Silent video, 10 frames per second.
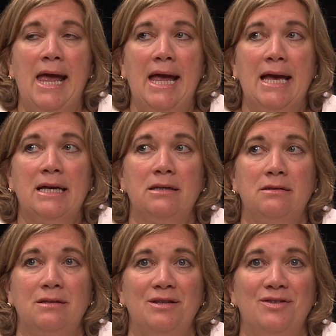
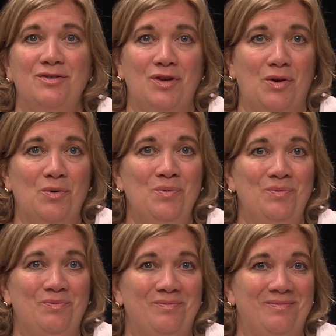And so
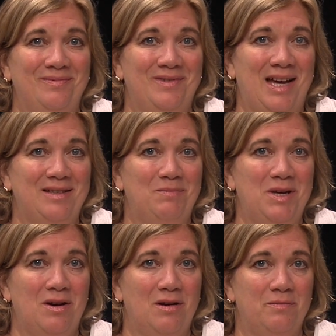that
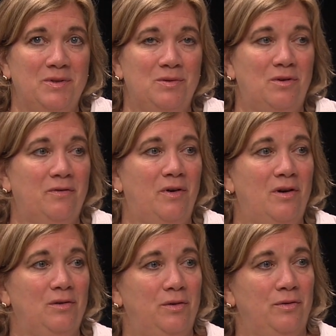becomes sort of
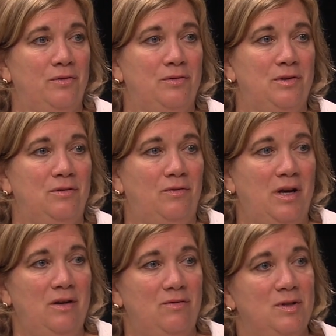our learned,
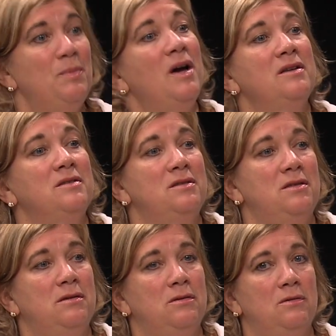response
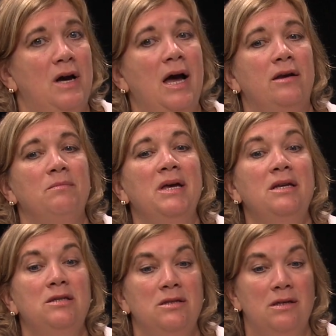to how to
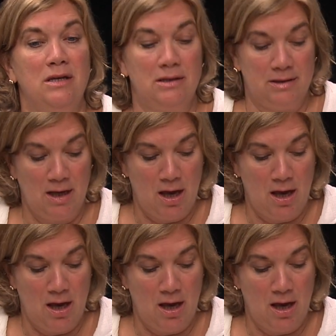manage things.